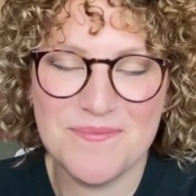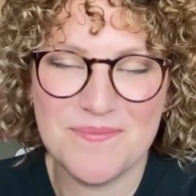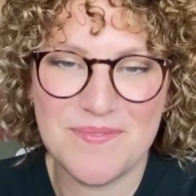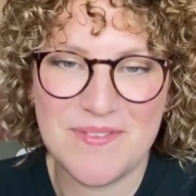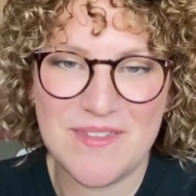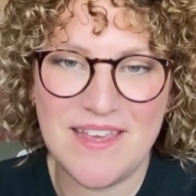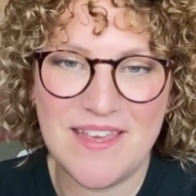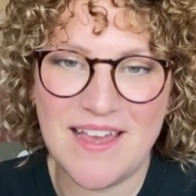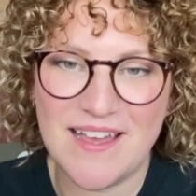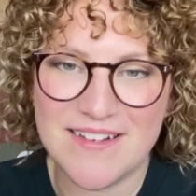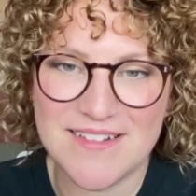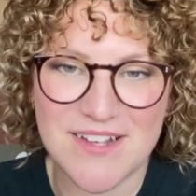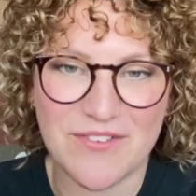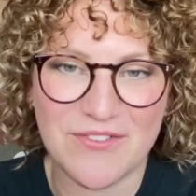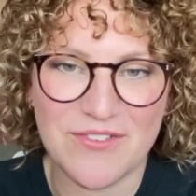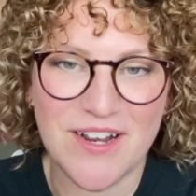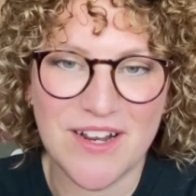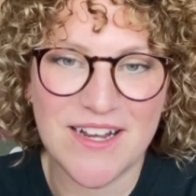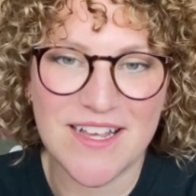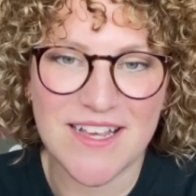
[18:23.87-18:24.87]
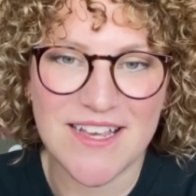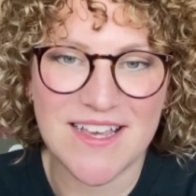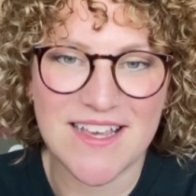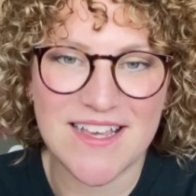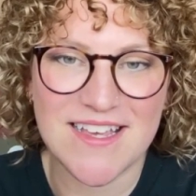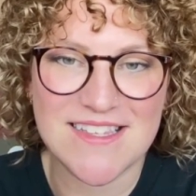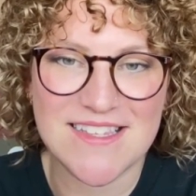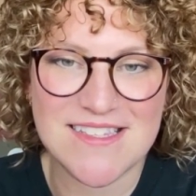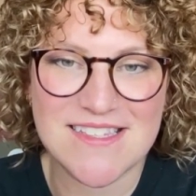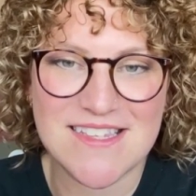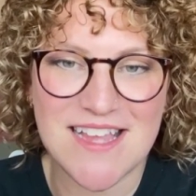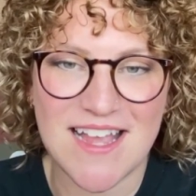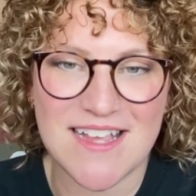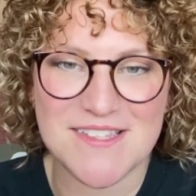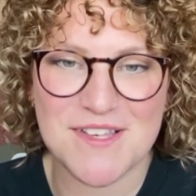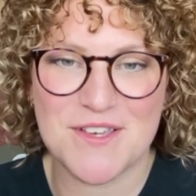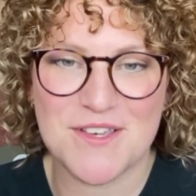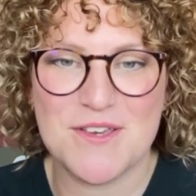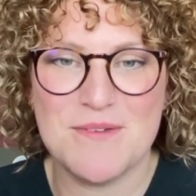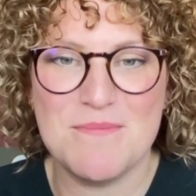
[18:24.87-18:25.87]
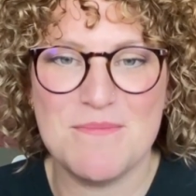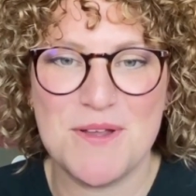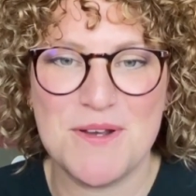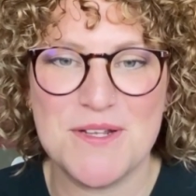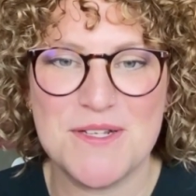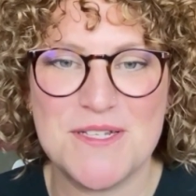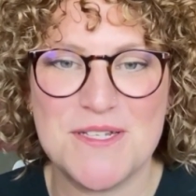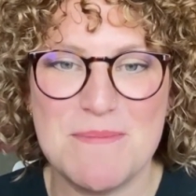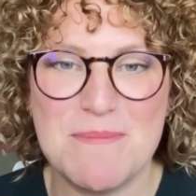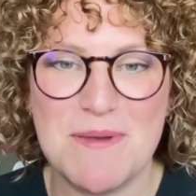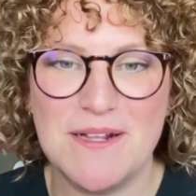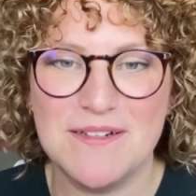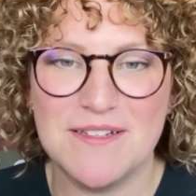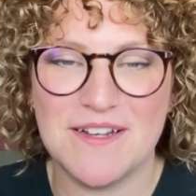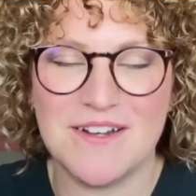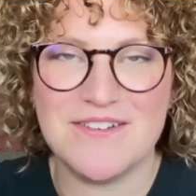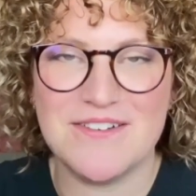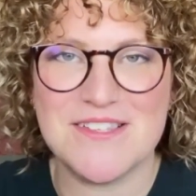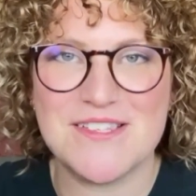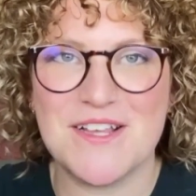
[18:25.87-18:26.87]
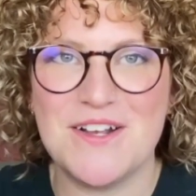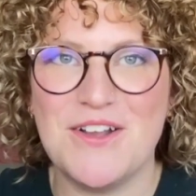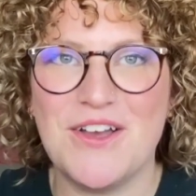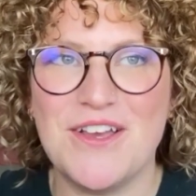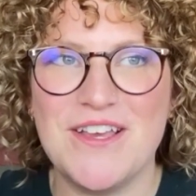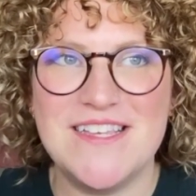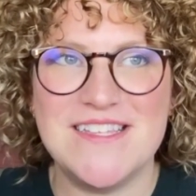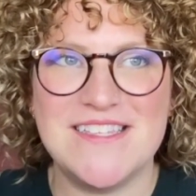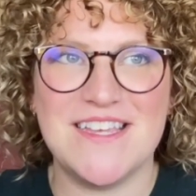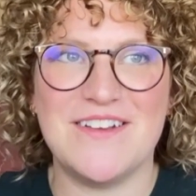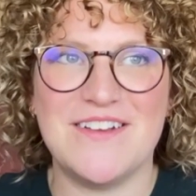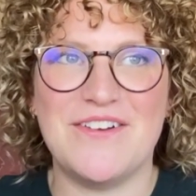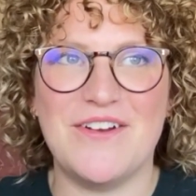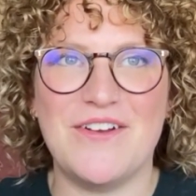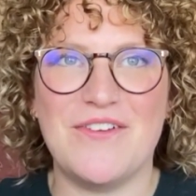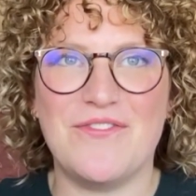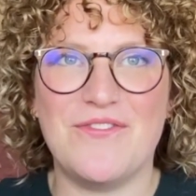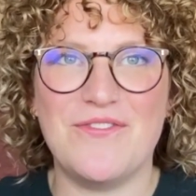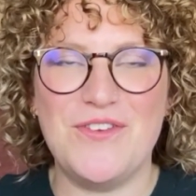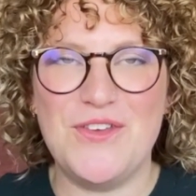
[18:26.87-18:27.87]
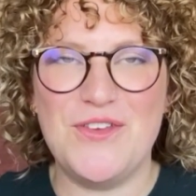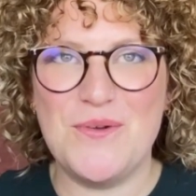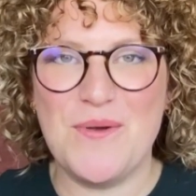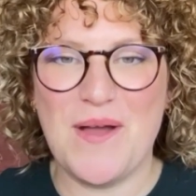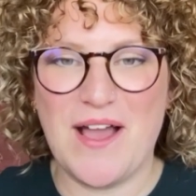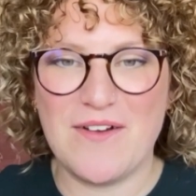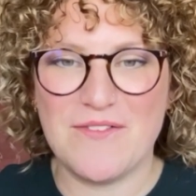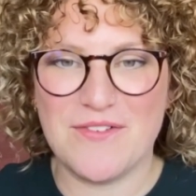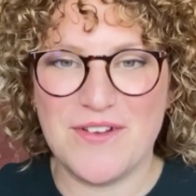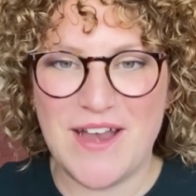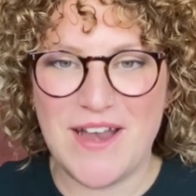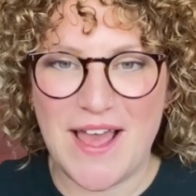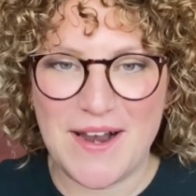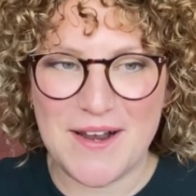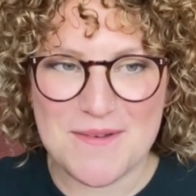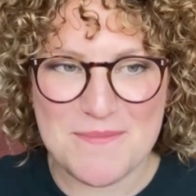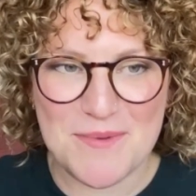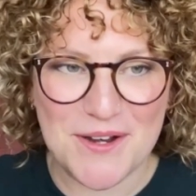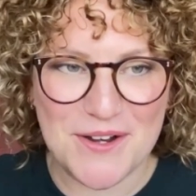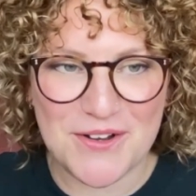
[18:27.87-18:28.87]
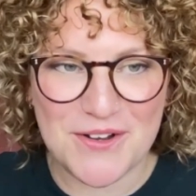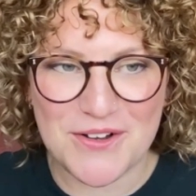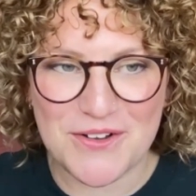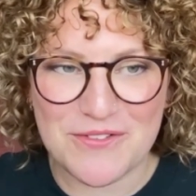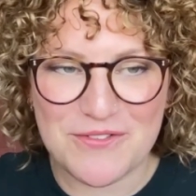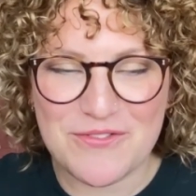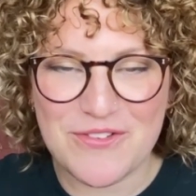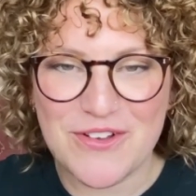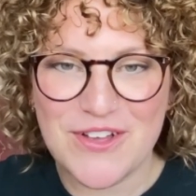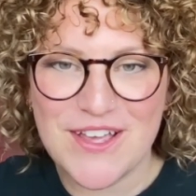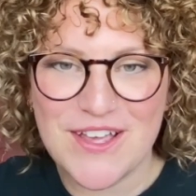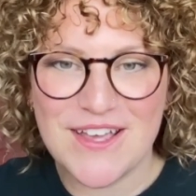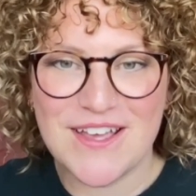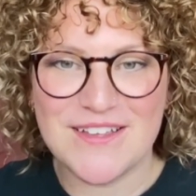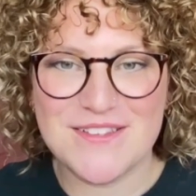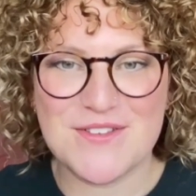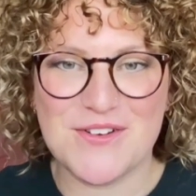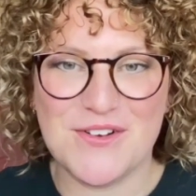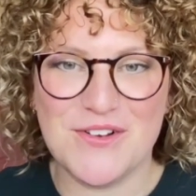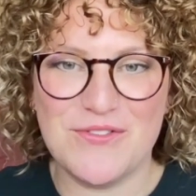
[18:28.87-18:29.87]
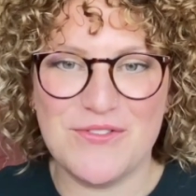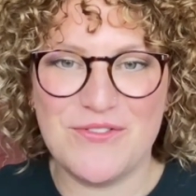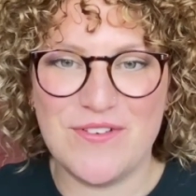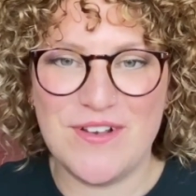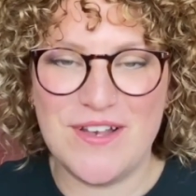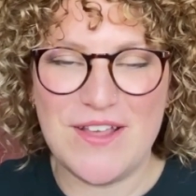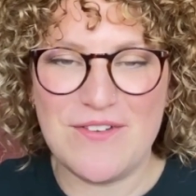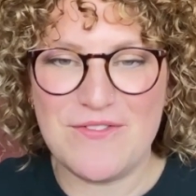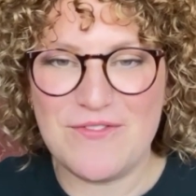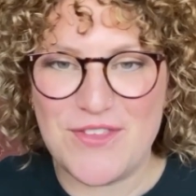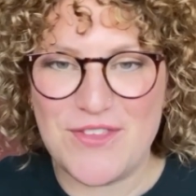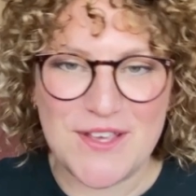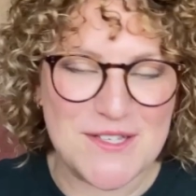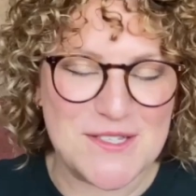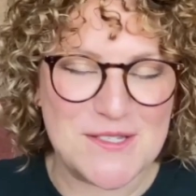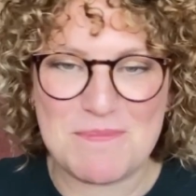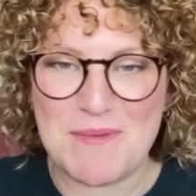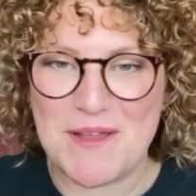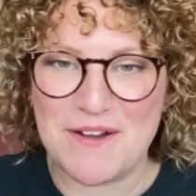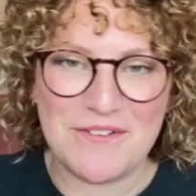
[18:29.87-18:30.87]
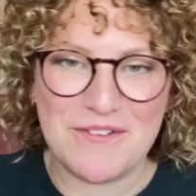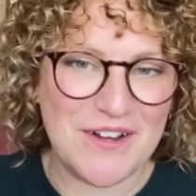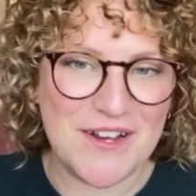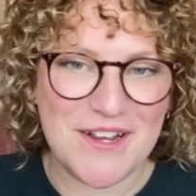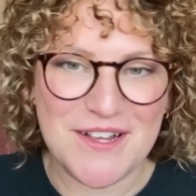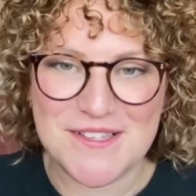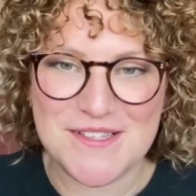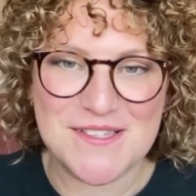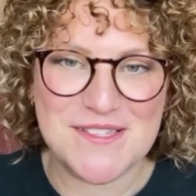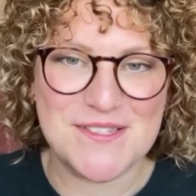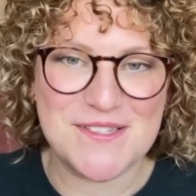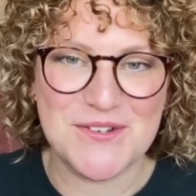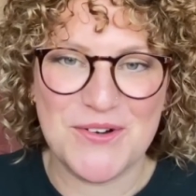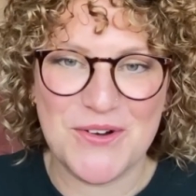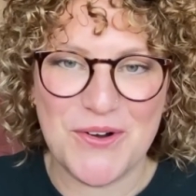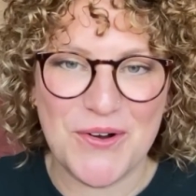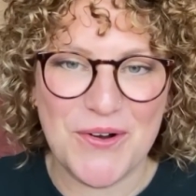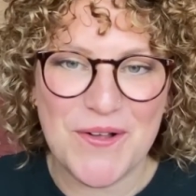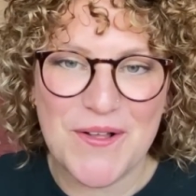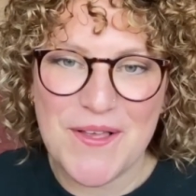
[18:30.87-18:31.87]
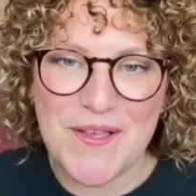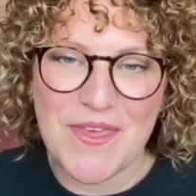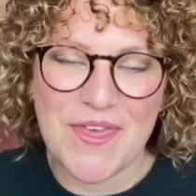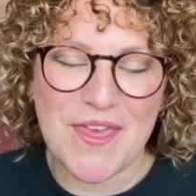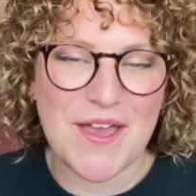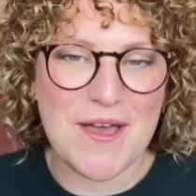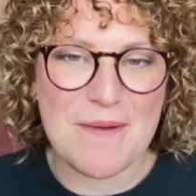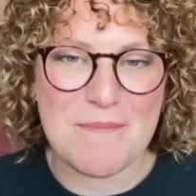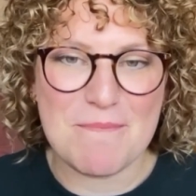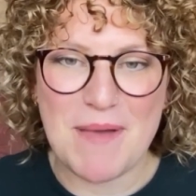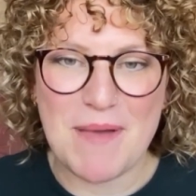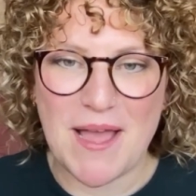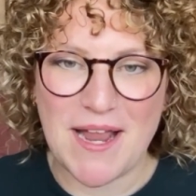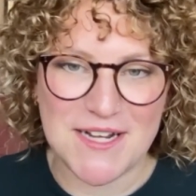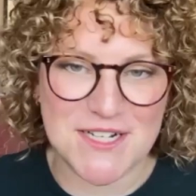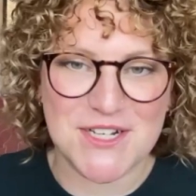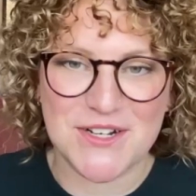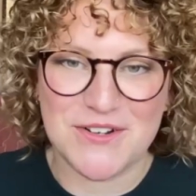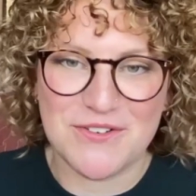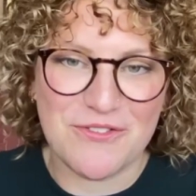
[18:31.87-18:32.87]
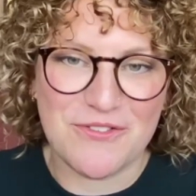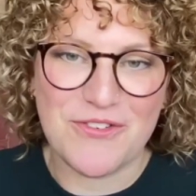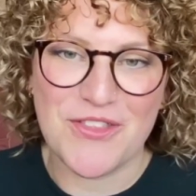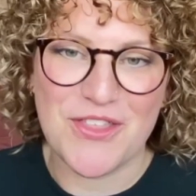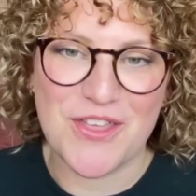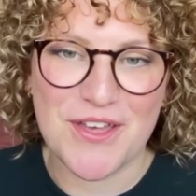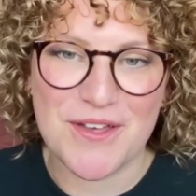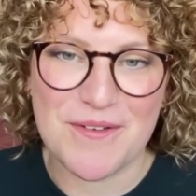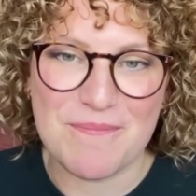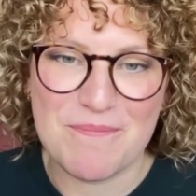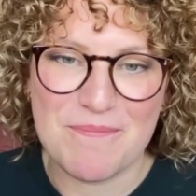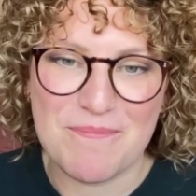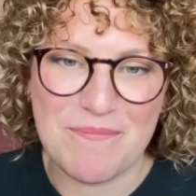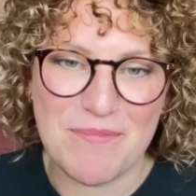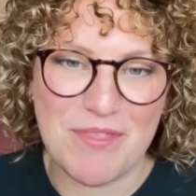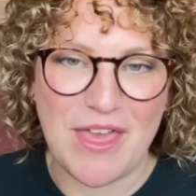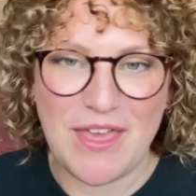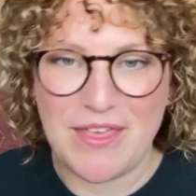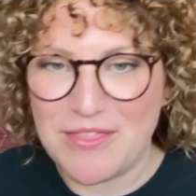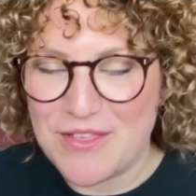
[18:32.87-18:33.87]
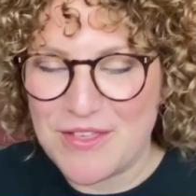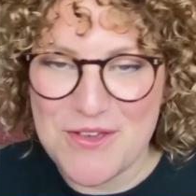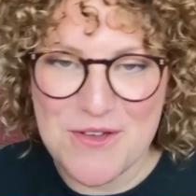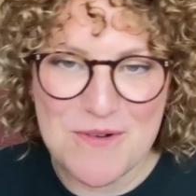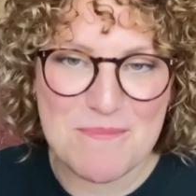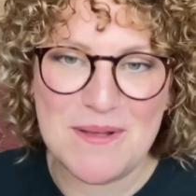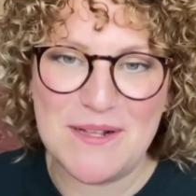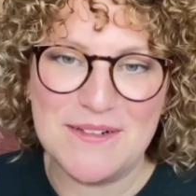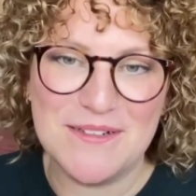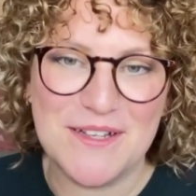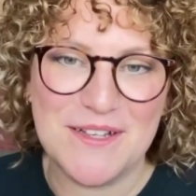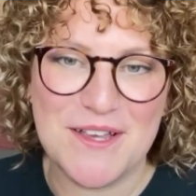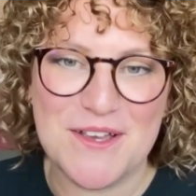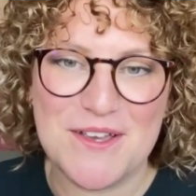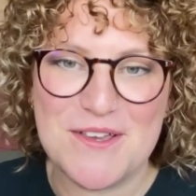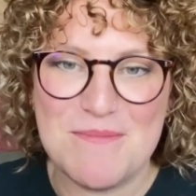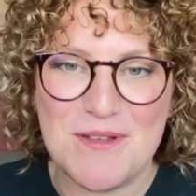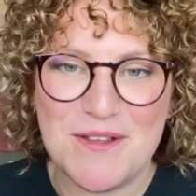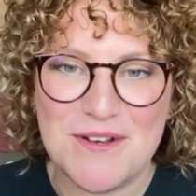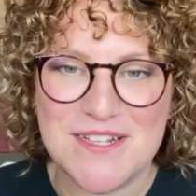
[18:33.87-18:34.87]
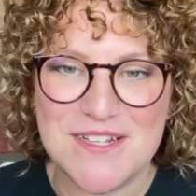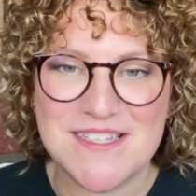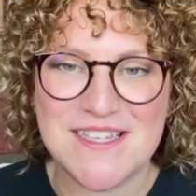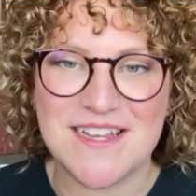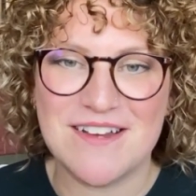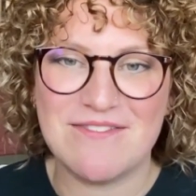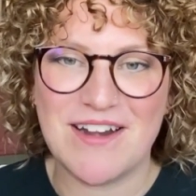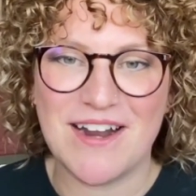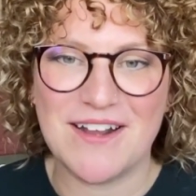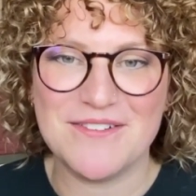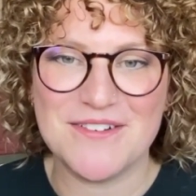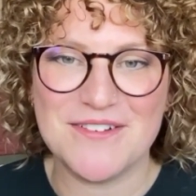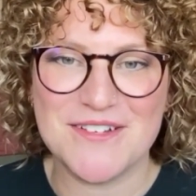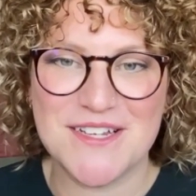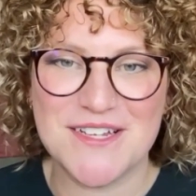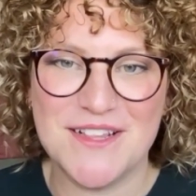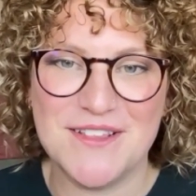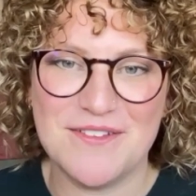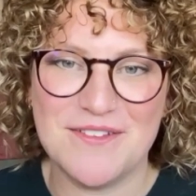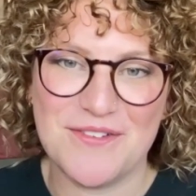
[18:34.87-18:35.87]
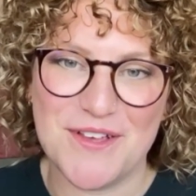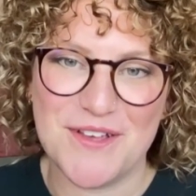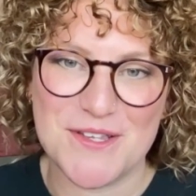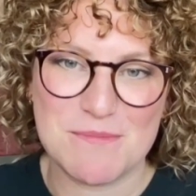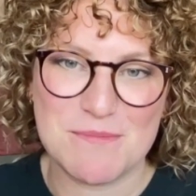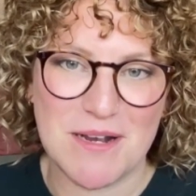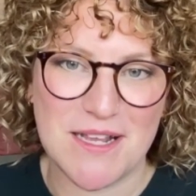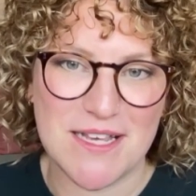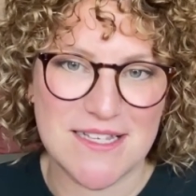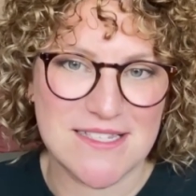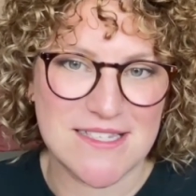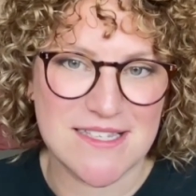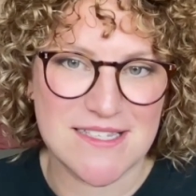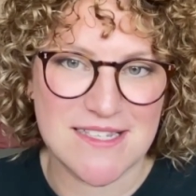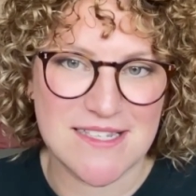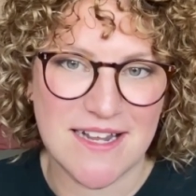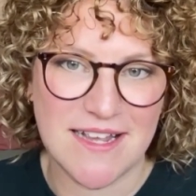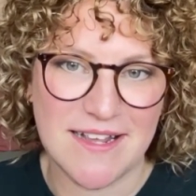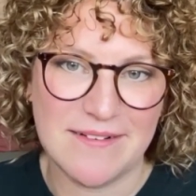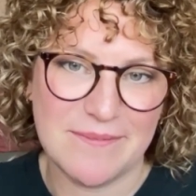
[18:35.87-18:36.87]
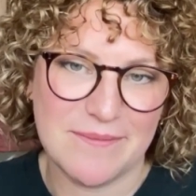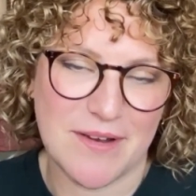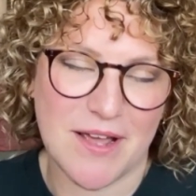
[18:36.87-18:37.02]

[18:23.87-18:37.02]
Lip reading: Yeah, definitely. It's as a community builder, it's a lot easier if you have an element of sort of lived experience or passion for the thing that you're building a community around in the first place, doesn't it?